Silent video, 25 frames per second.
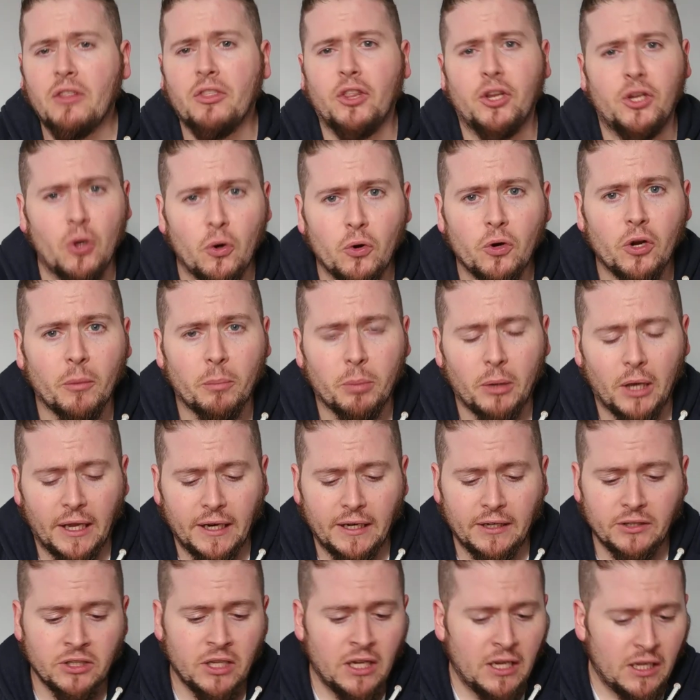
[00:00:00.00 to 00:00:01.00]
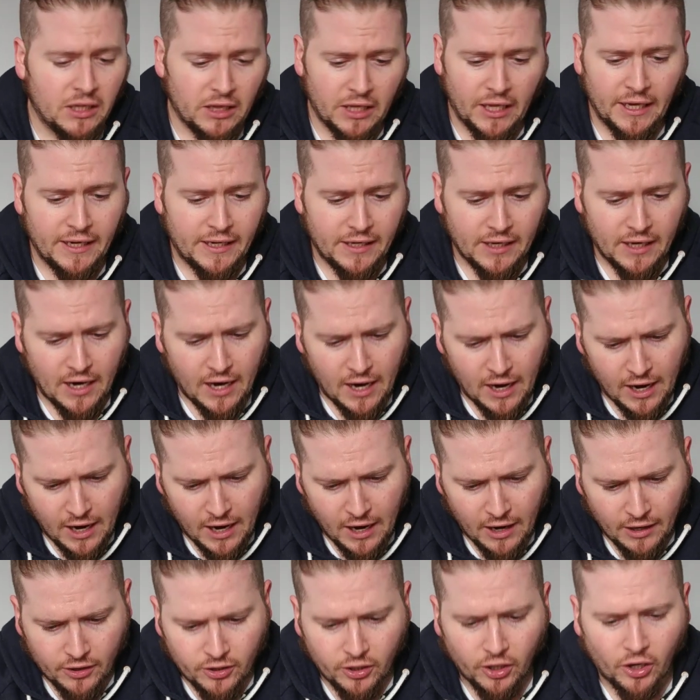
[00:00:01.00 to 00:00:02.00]
the younger players, like
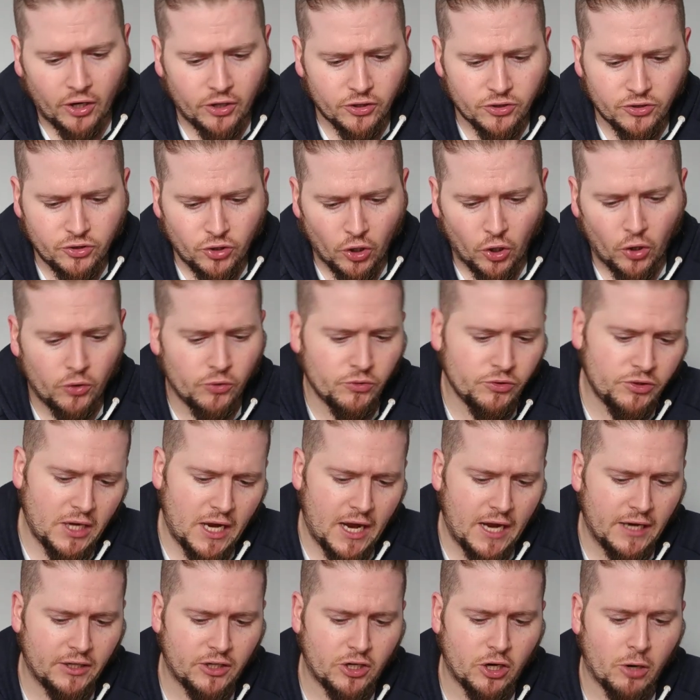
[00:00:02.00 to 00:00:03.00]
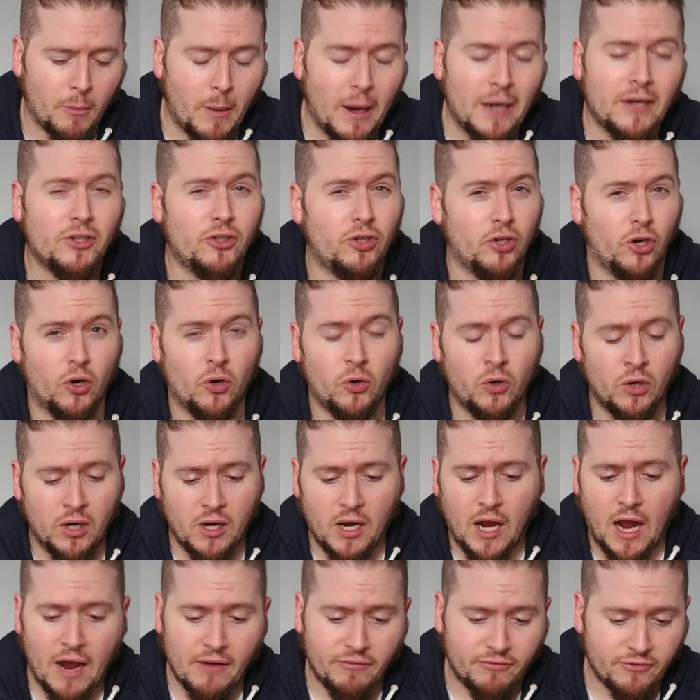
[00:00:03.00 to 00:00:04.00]
Curtis Jones and Camacho.
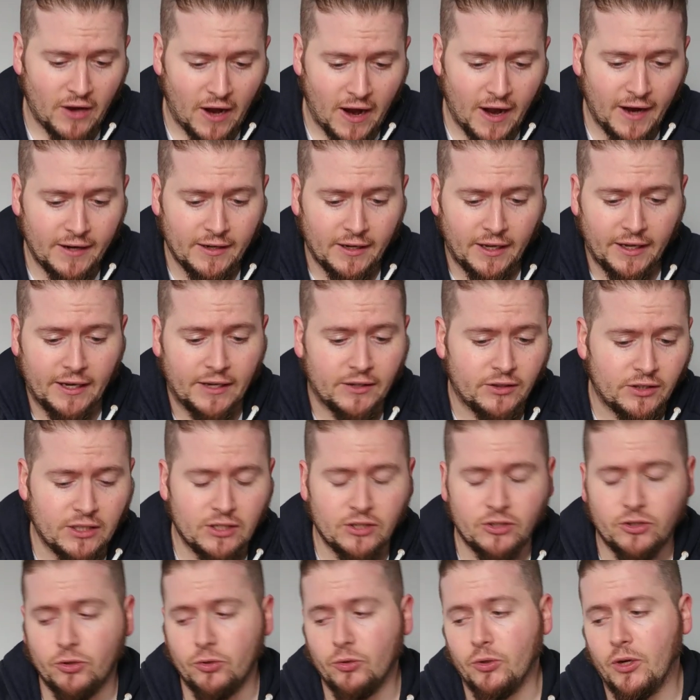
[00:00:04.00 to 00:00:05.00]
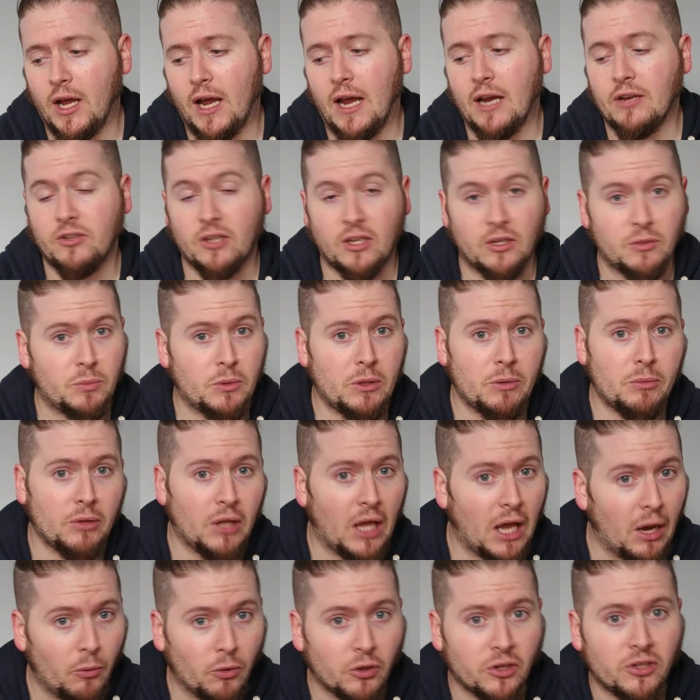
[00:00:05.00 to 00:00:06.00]
I've highlighted these two guys as
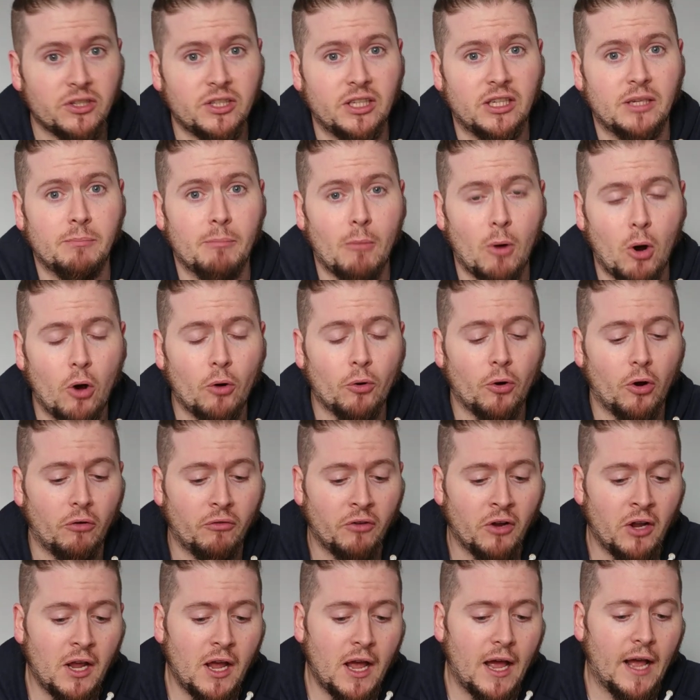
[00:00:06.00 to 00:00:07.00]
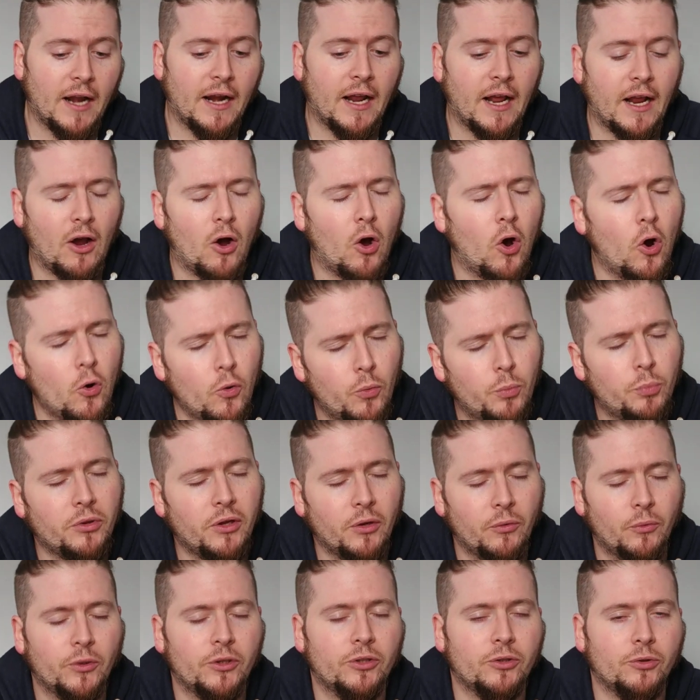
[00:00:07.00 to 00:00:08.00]
people I want to see more of, and I hope
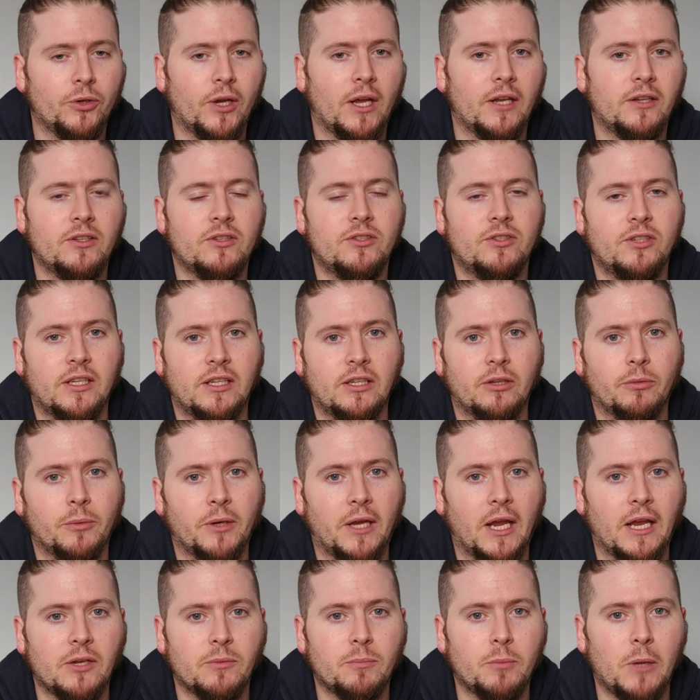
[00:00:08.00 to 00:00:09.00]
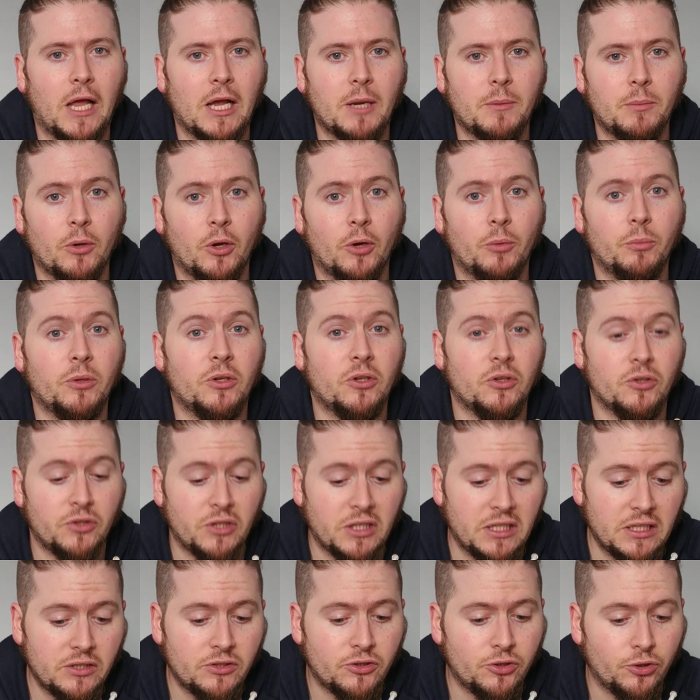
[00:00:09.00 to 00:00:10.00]
that we do get to see them against Blackburn, because
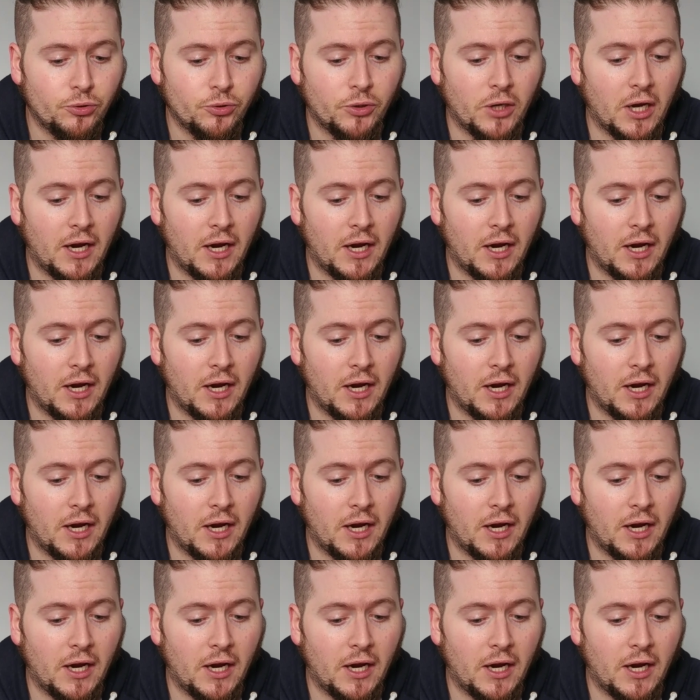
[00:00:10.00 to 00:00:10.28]
these two